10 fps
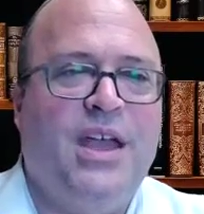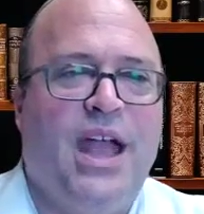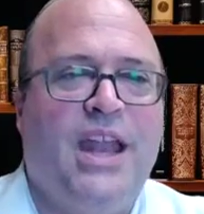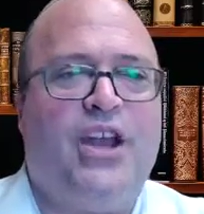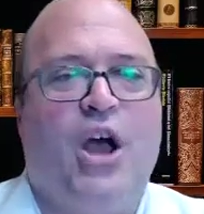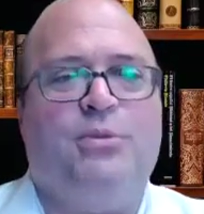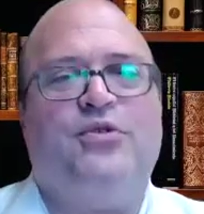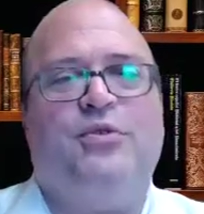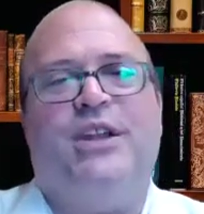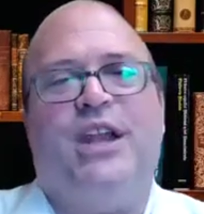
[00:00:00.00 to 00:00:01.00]
And it comes
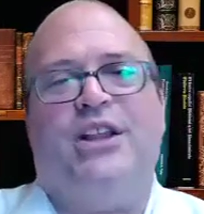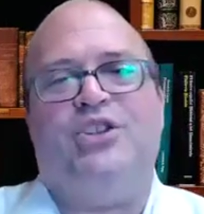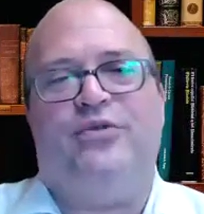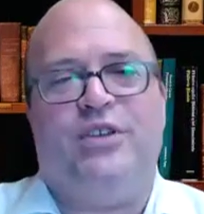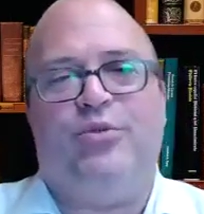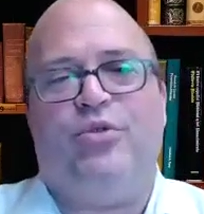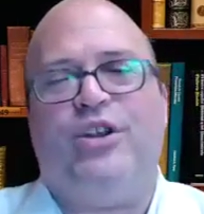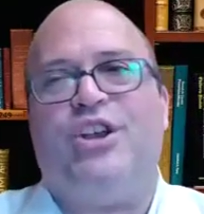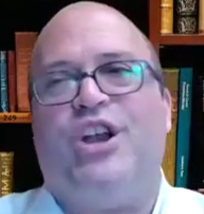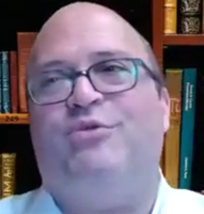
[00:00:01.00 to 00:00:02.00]
from the knowledge of Hebrew,
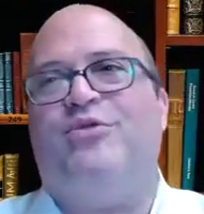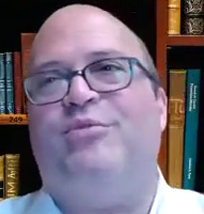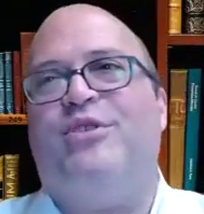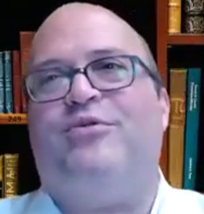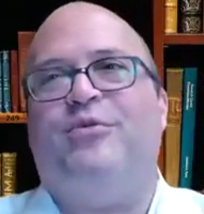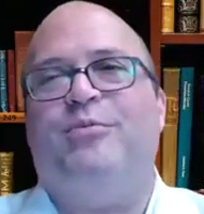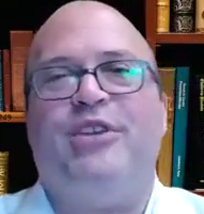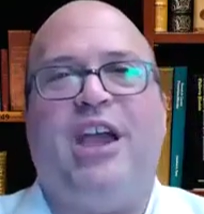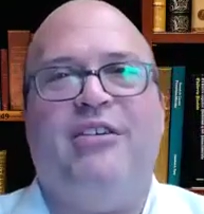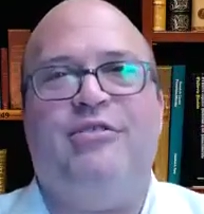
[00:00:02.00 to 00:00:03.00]
and it comes from the
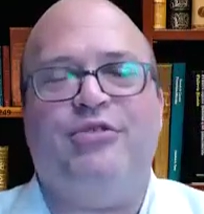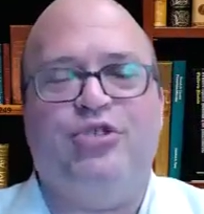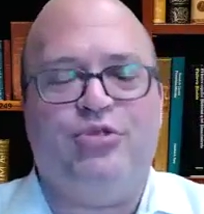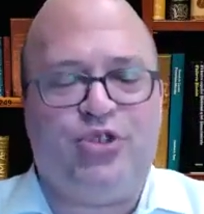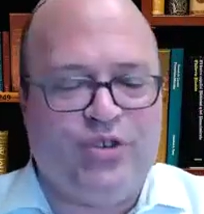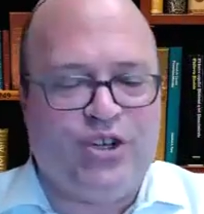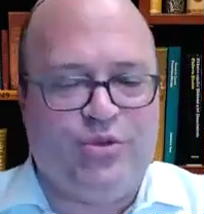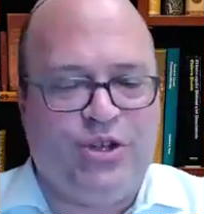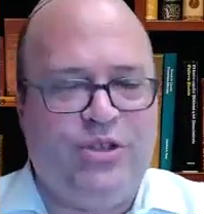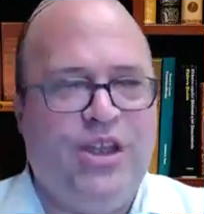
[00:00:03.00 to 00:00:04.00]
familiarity with Jewish
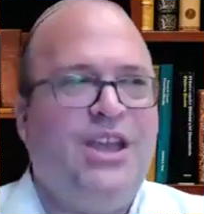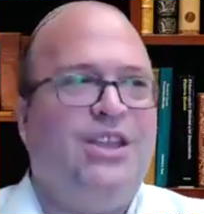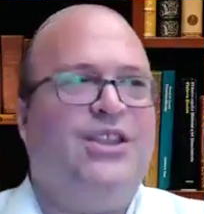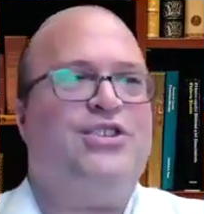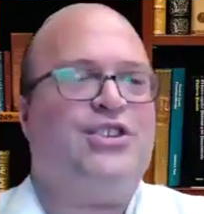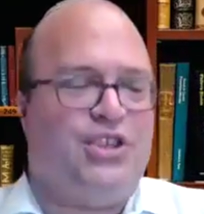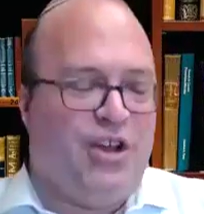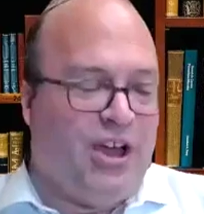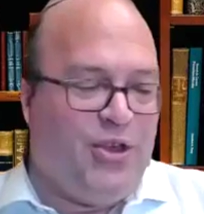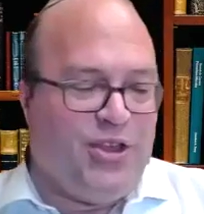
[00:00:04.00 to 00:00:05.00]
ritual. There's this,
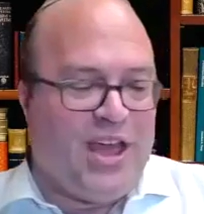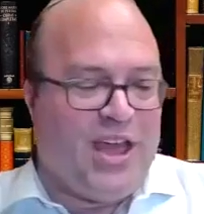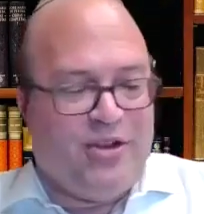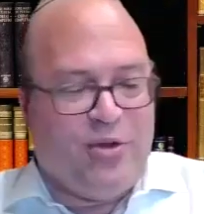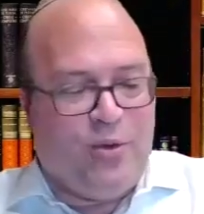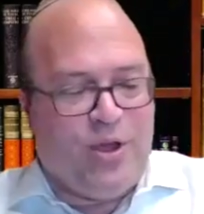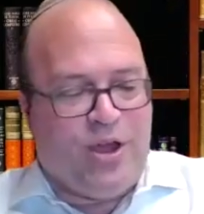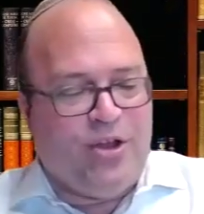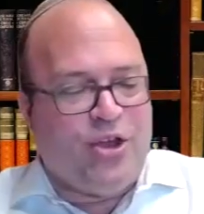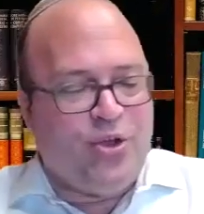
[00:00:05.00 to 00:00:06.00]
I think that,
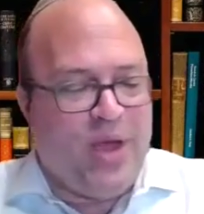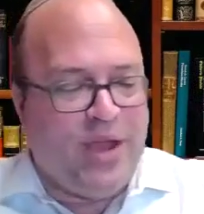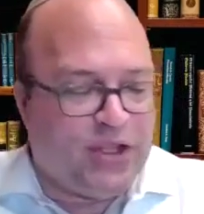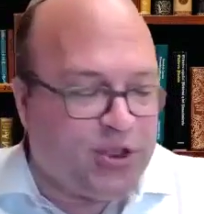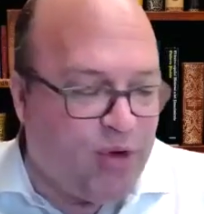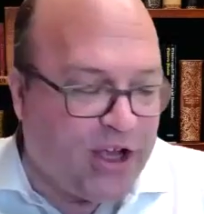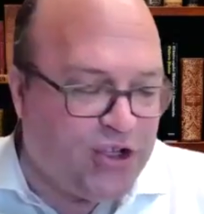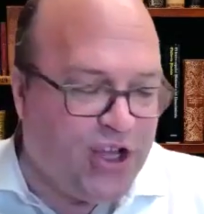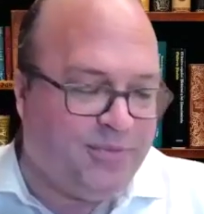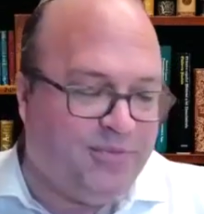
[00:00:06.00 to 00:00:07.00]
another way of
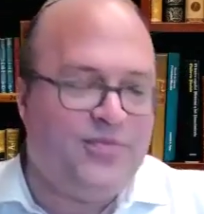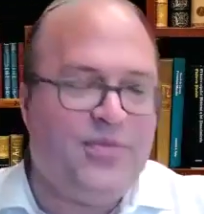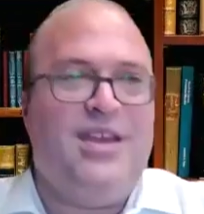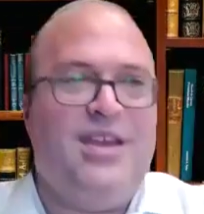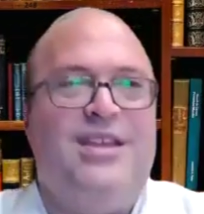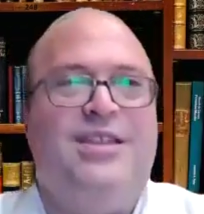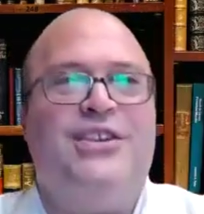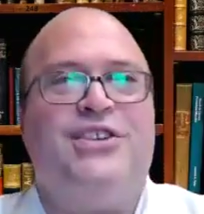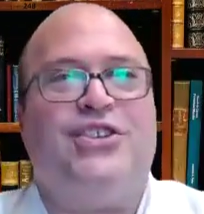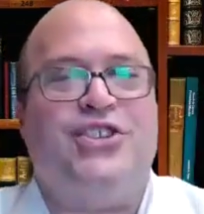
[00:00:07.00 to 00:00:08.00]
expressing
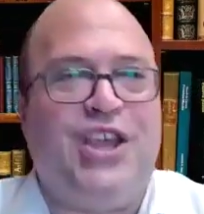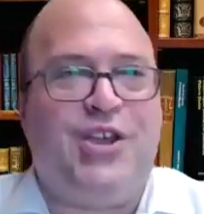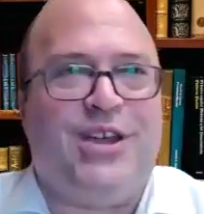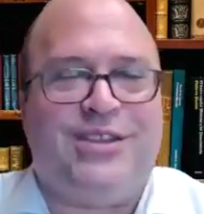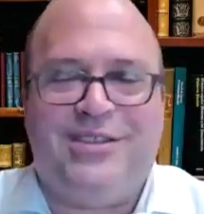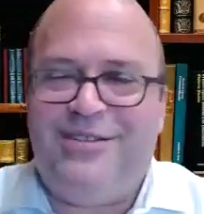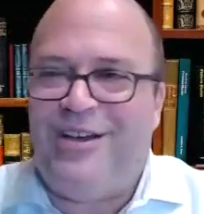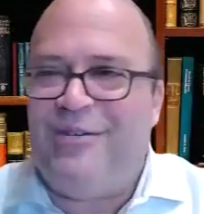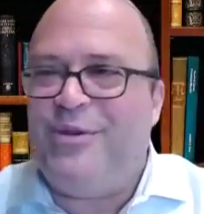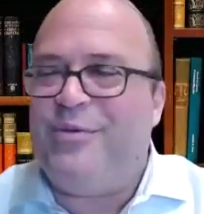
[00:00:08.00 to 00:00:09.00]
this secret
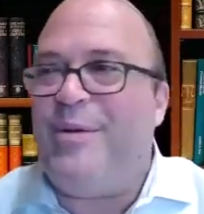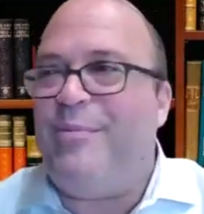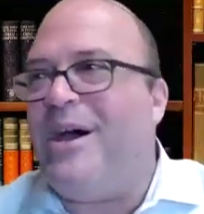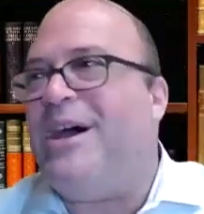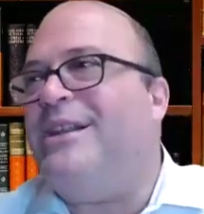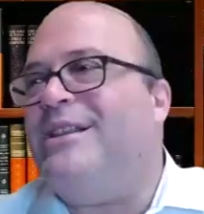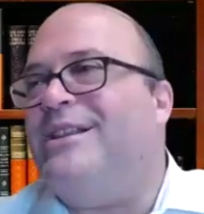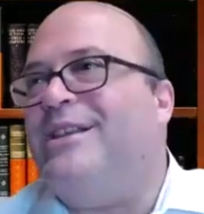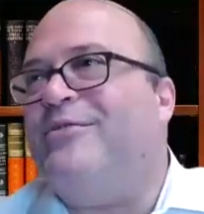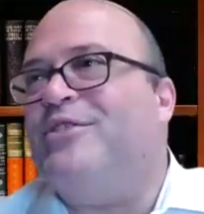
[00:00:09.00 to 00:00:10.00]
of the Ramban and
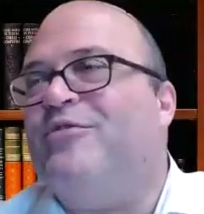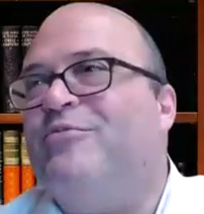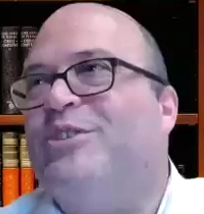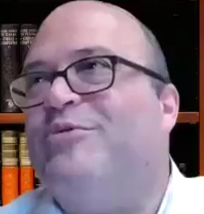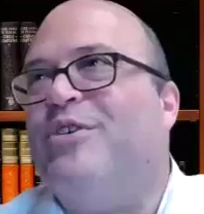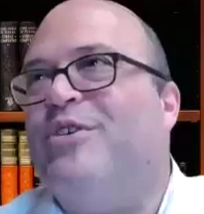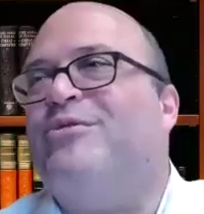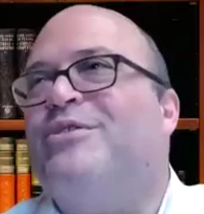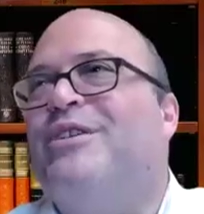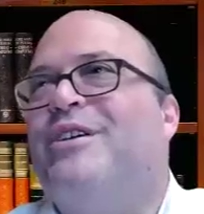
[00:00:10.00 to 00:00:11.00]
the difference of mitzvot
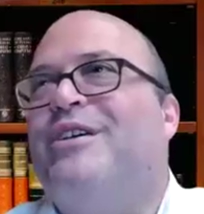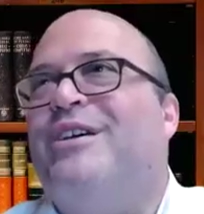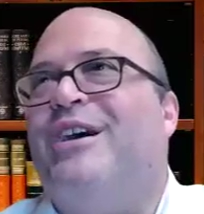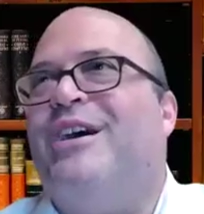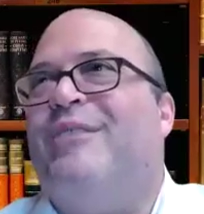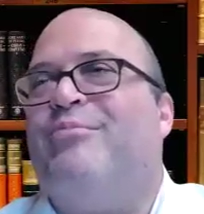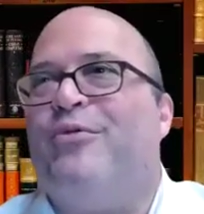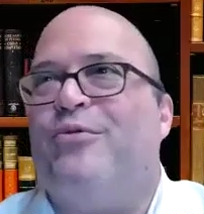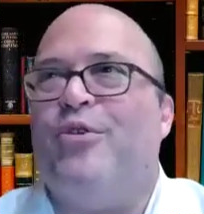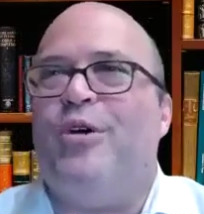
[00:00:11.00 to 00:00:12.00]

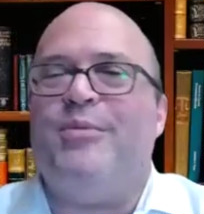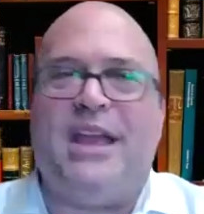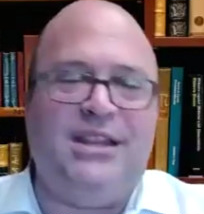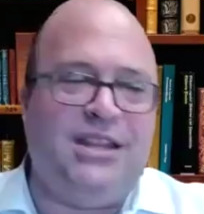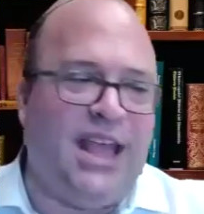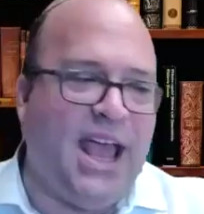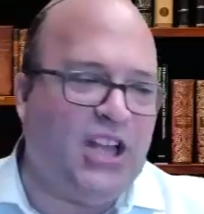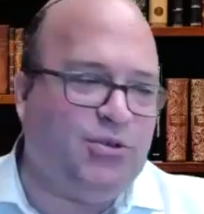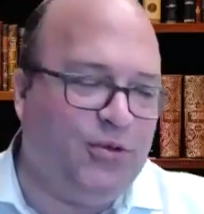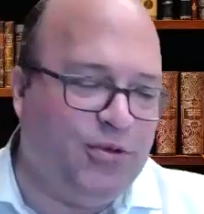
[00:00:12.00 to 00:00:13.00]
performed in the
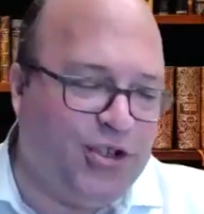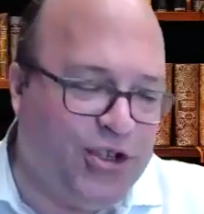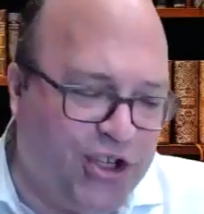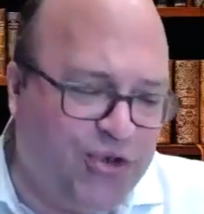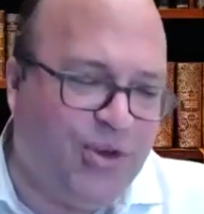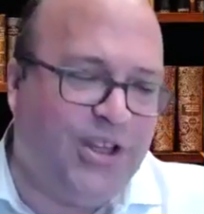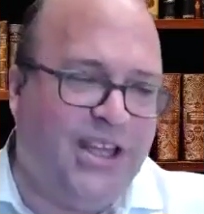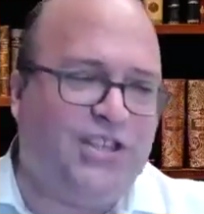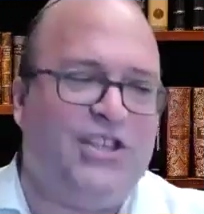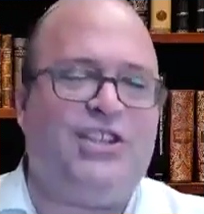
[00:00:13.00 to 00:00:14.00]
diaspora versus Israel
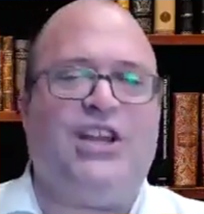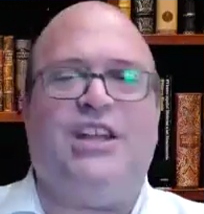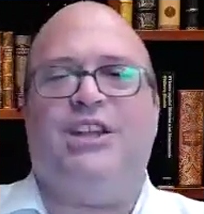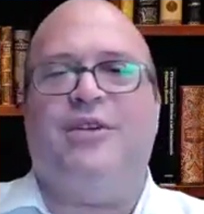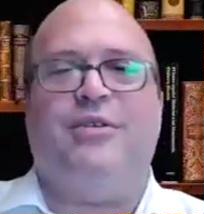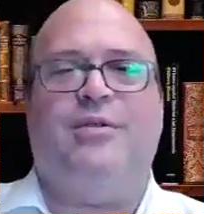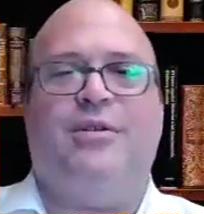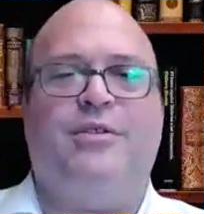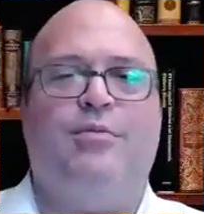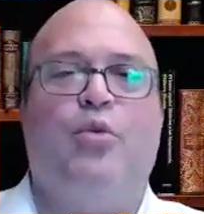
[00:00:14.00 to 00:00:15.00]
is this idea of
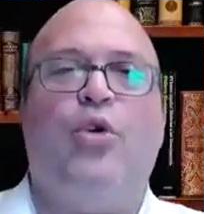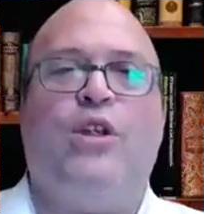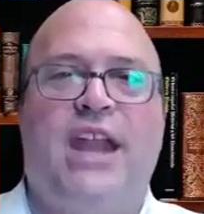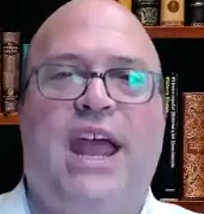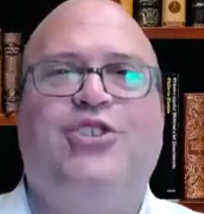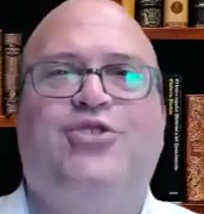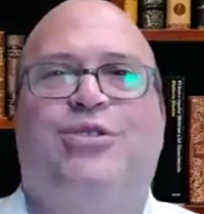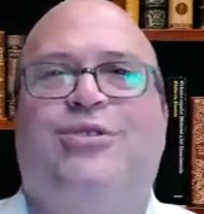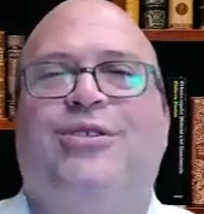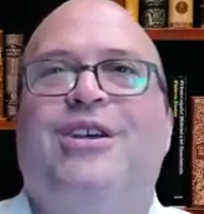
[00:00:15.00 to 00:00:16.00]
a more
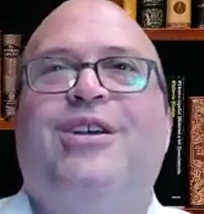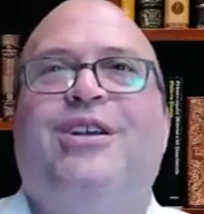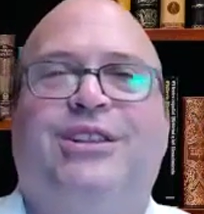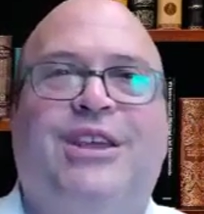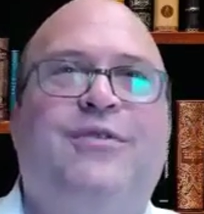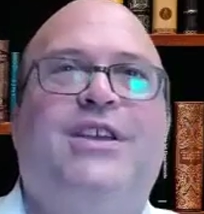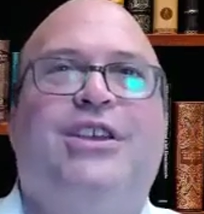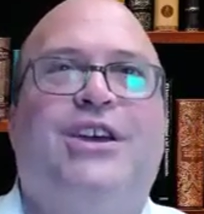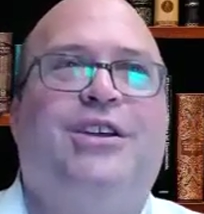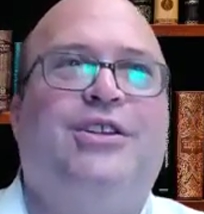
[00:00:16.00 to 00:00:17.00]
natural. Living
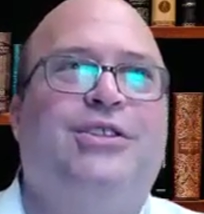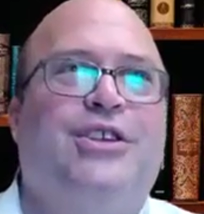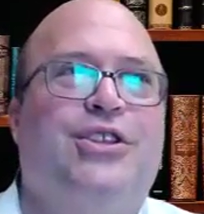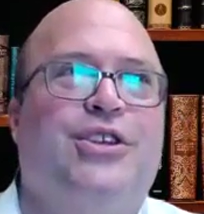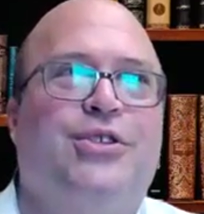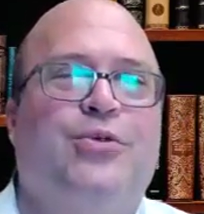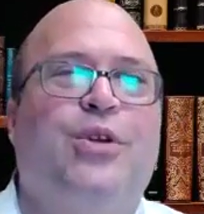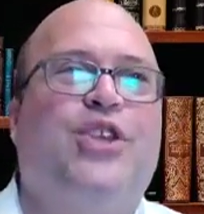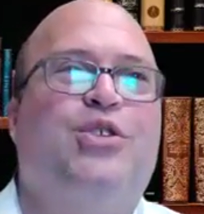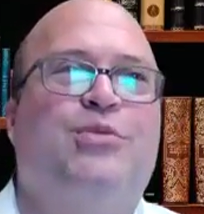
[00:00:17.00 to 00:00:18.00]
the
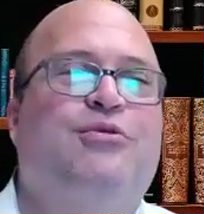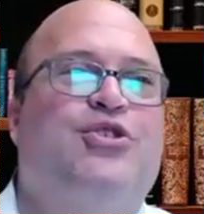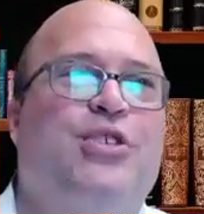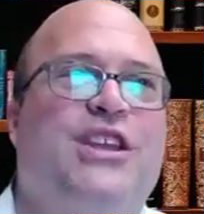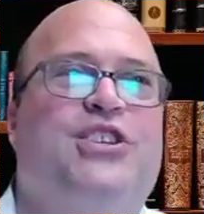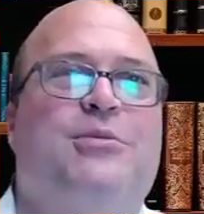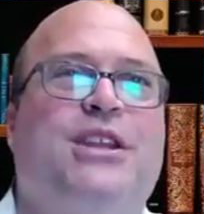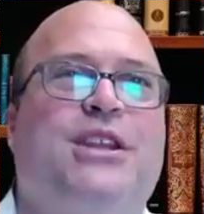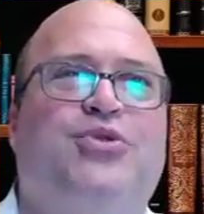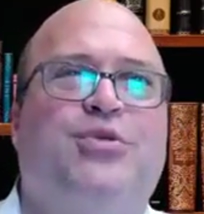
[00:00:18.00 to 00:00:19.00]
rhythm of Judaism
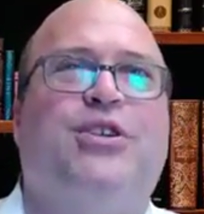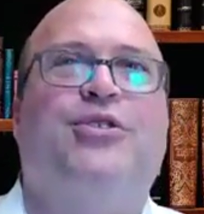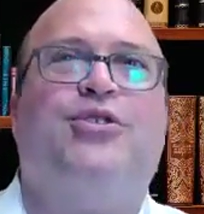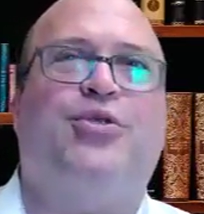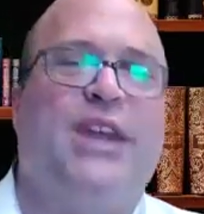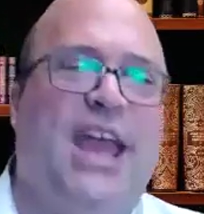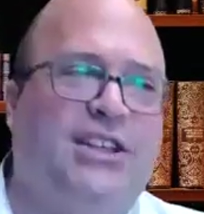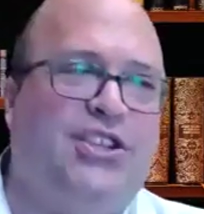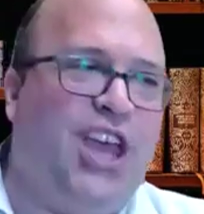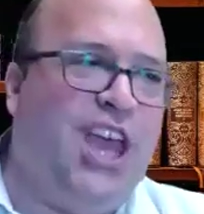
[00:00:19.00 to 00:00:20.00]
in Israel creates